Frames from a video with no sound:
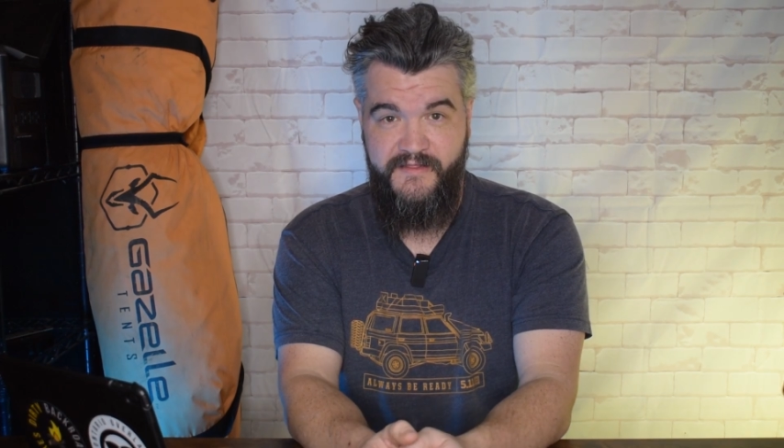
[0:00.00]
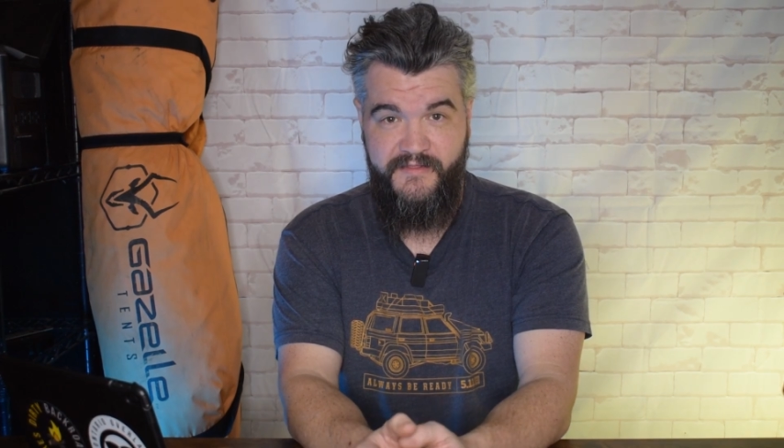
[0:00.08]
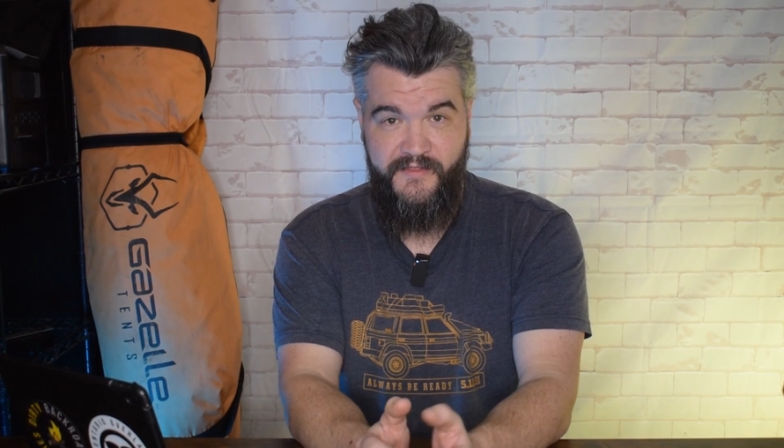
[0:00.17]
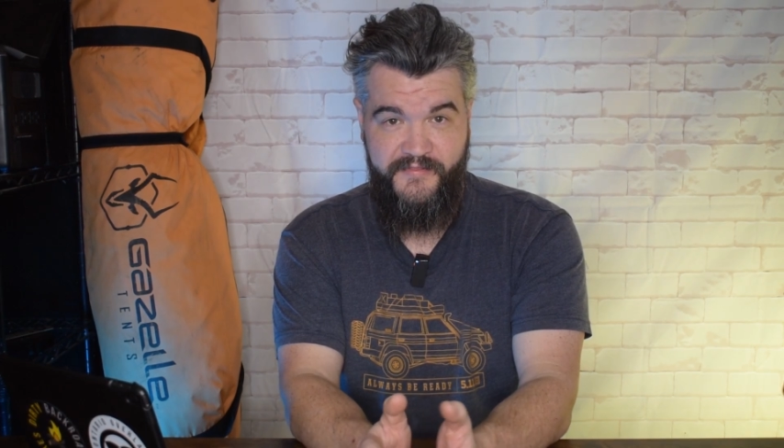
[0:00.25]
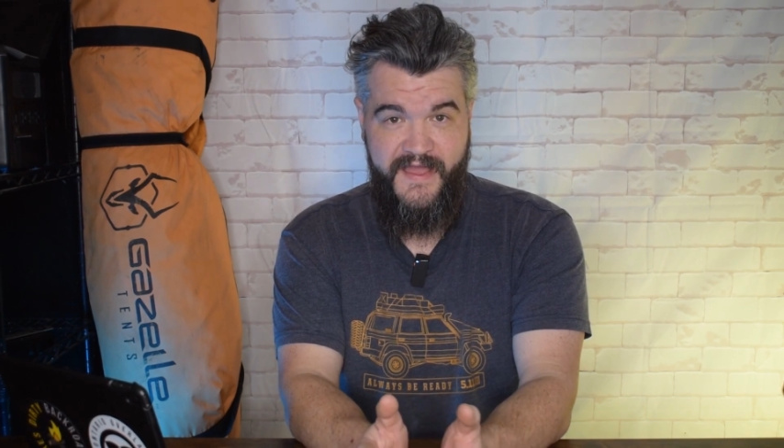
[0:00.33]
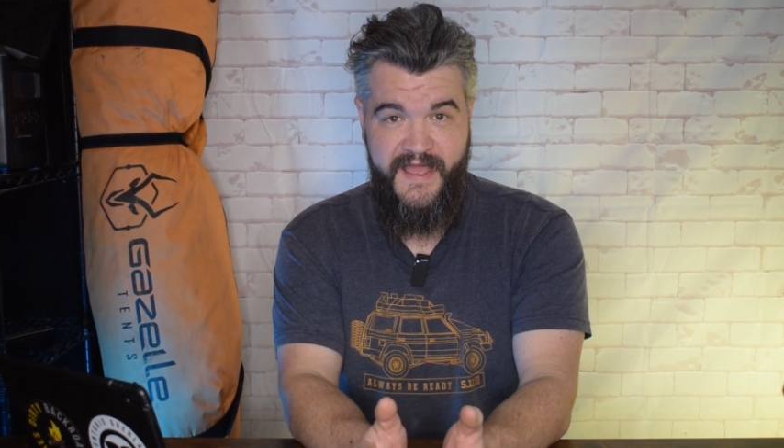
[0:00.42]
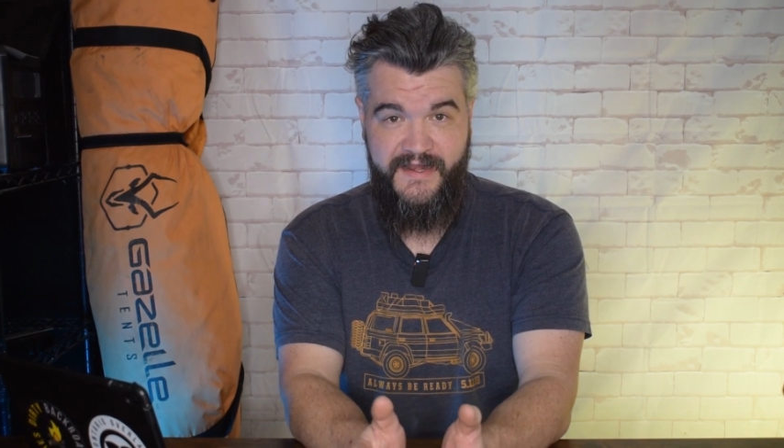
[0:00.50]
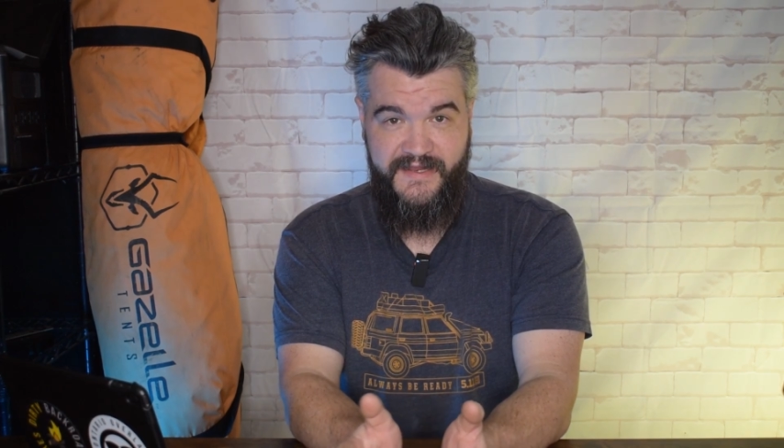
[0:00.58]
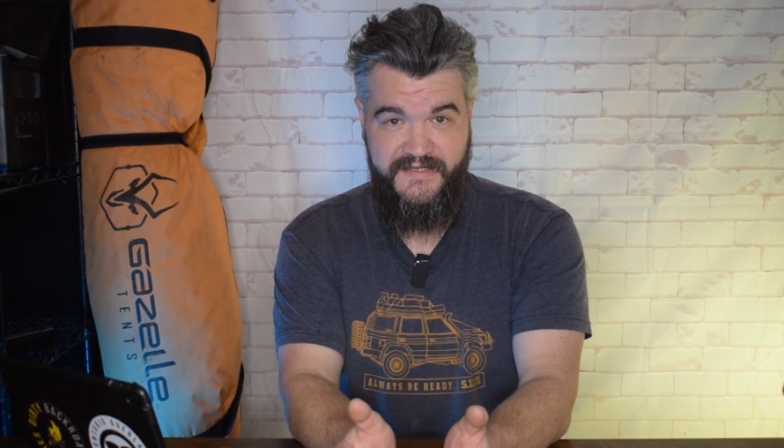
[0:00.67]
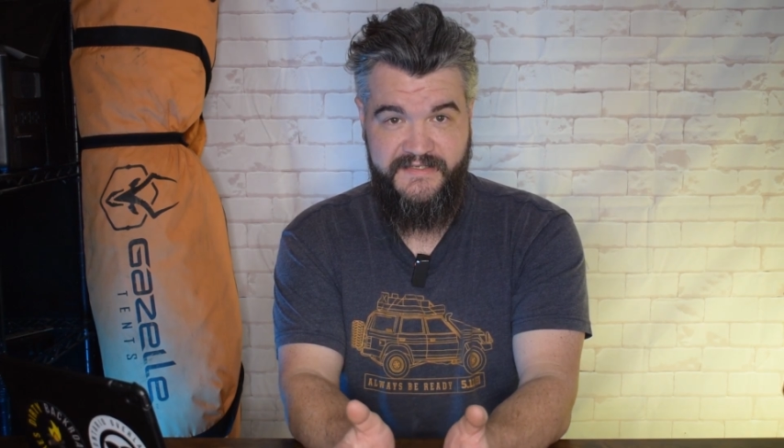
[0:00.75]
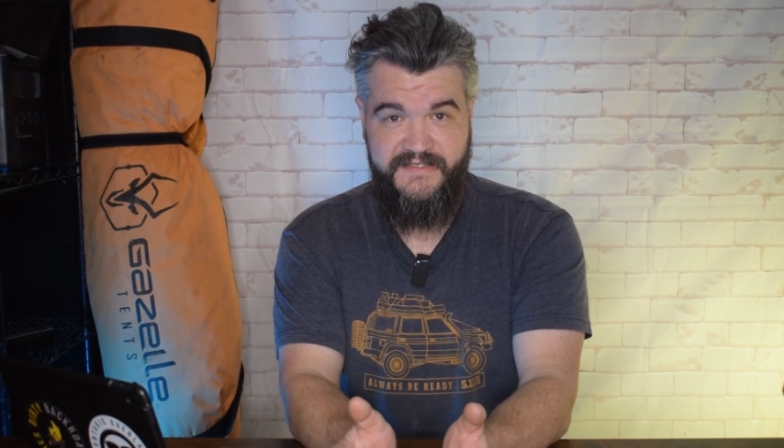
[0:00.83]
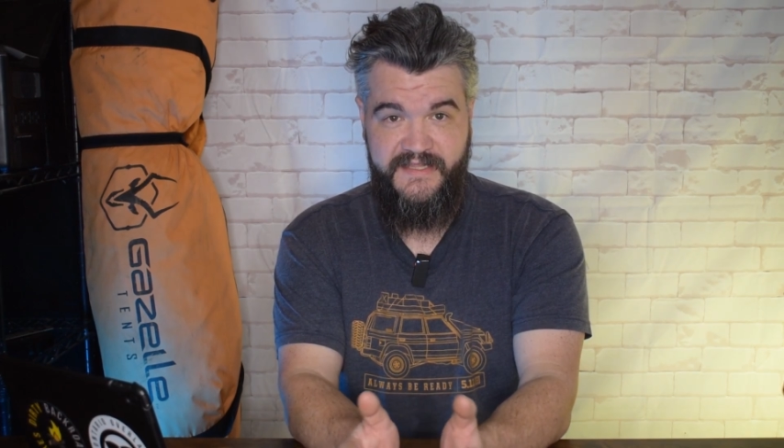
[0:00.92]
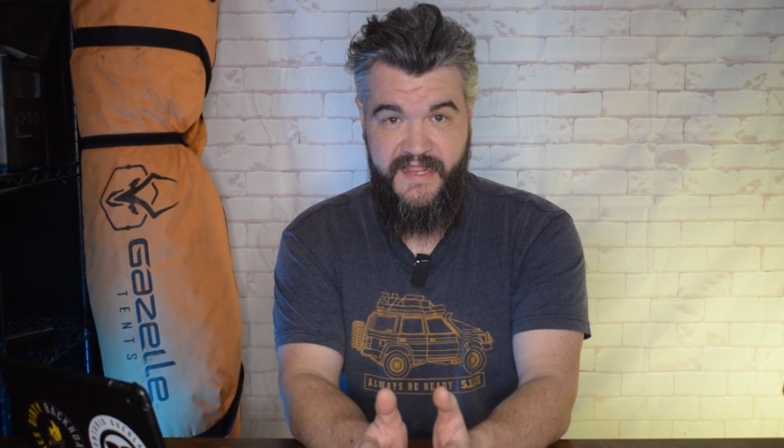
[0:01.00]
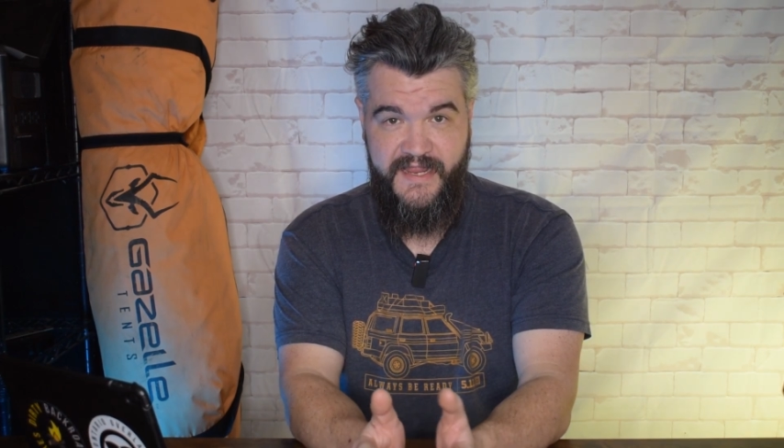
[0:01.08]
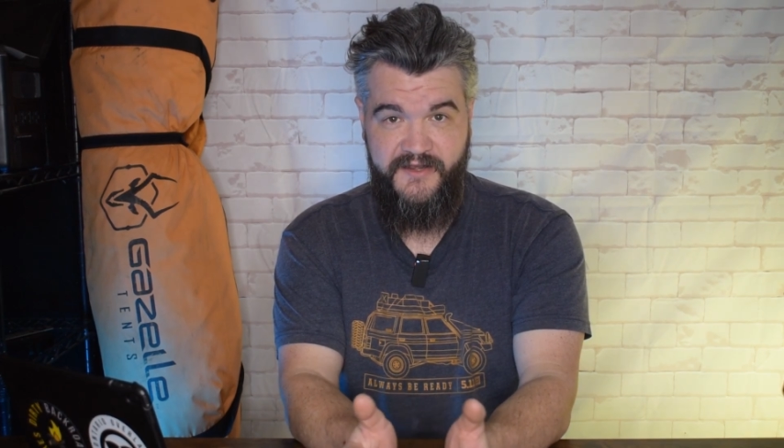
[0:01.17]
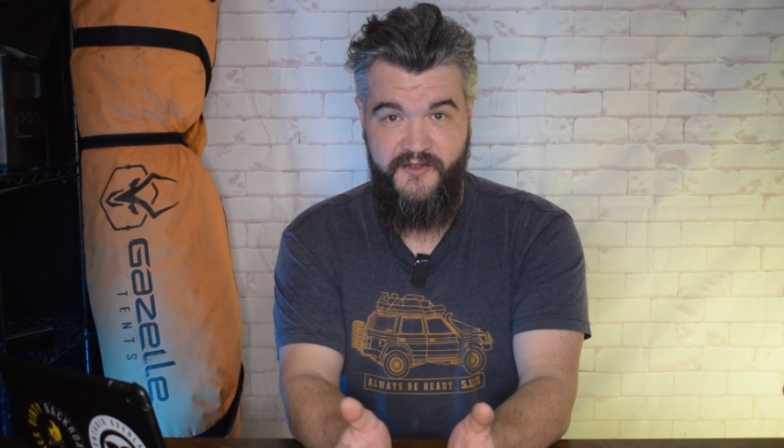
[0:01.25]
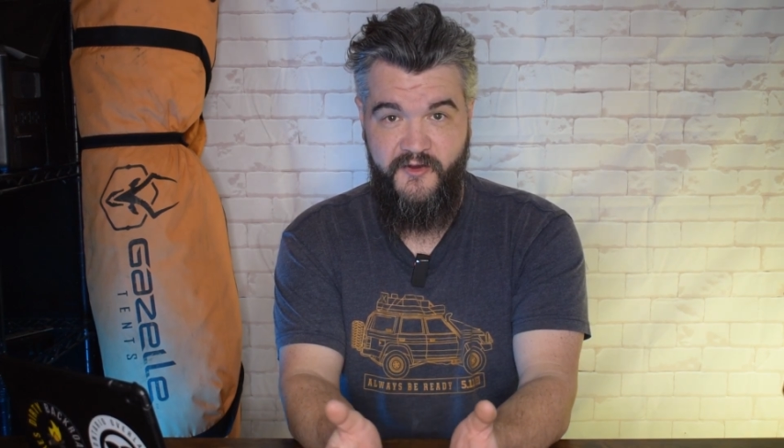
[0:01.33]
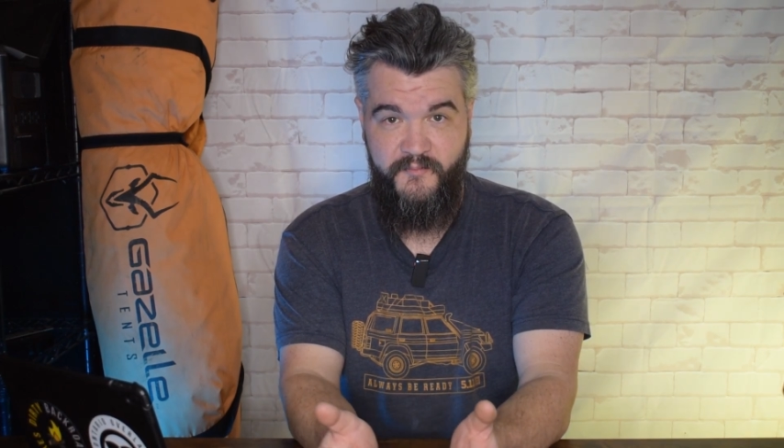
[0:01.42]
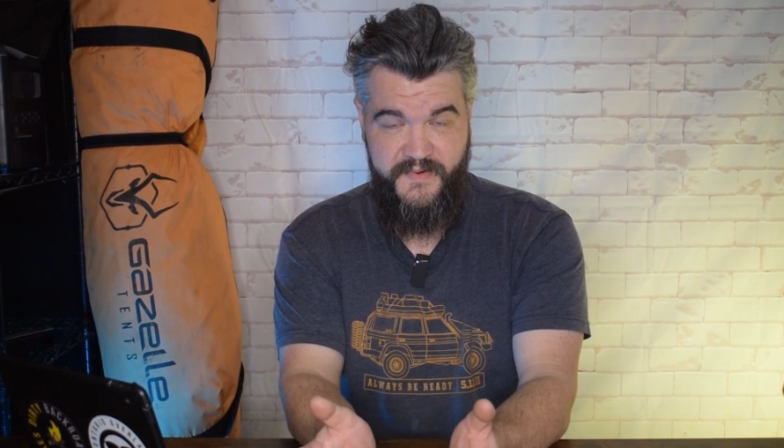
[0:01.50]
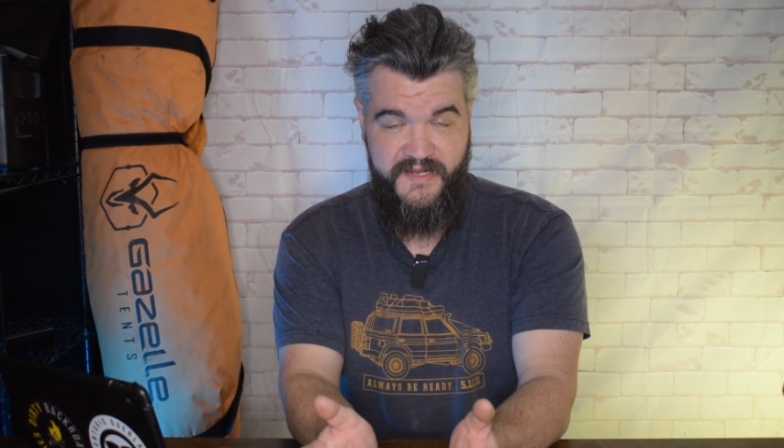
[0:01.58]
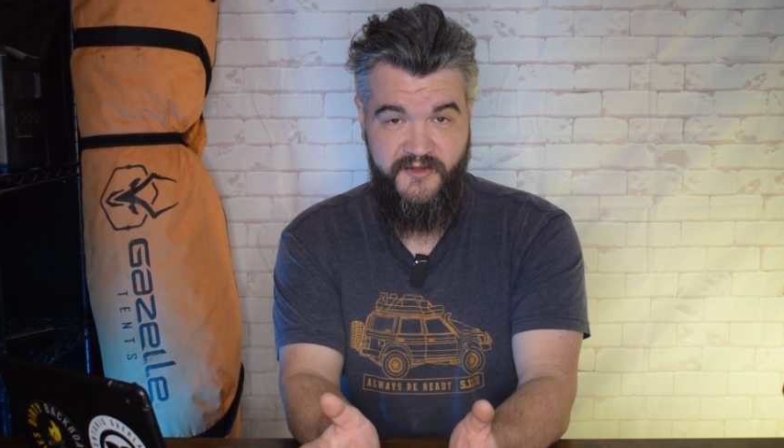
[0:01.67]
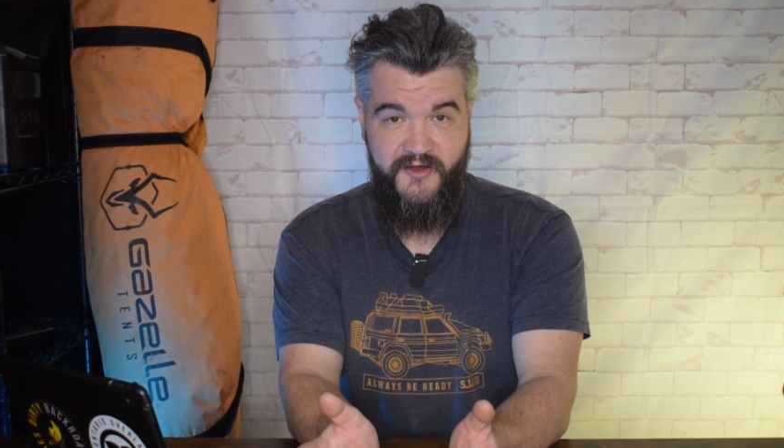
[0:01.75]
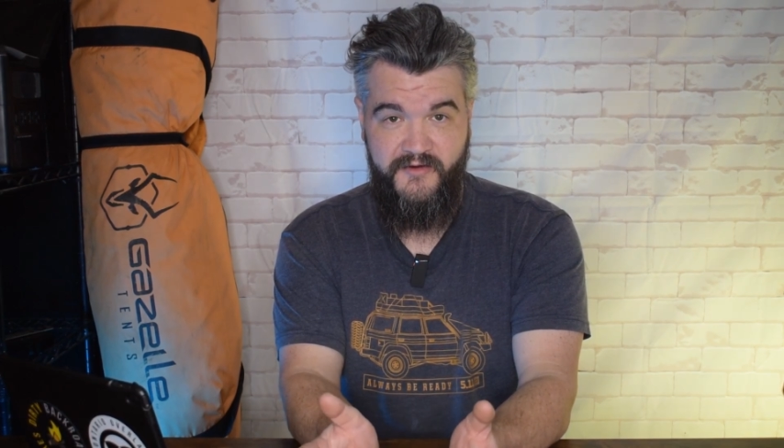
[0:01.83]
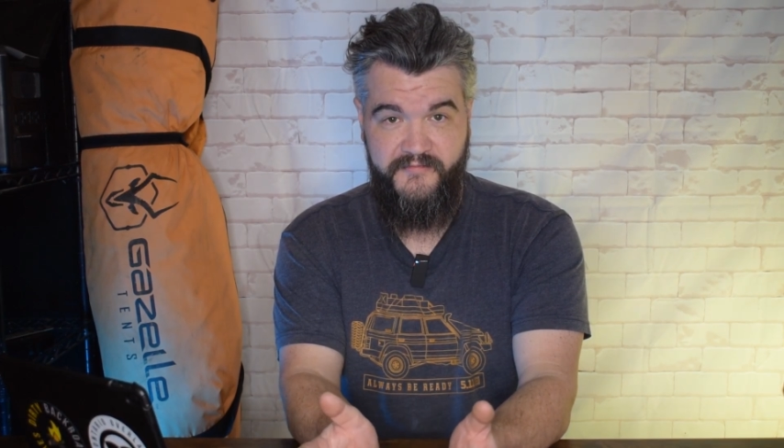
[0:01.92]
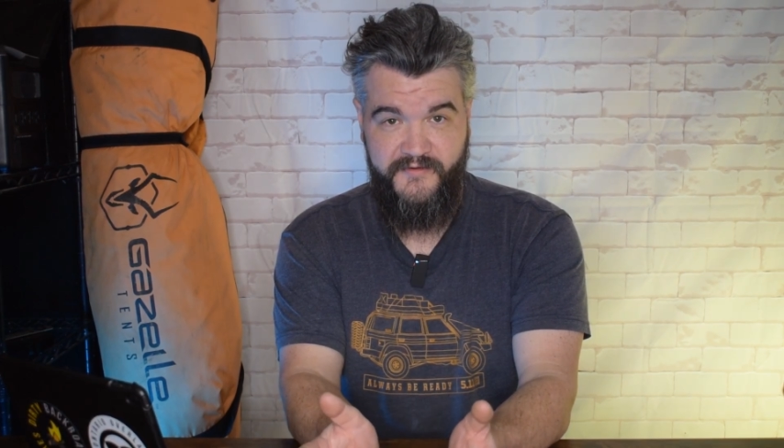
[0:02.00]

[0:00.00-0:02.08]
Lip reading: that that is the end-all be-all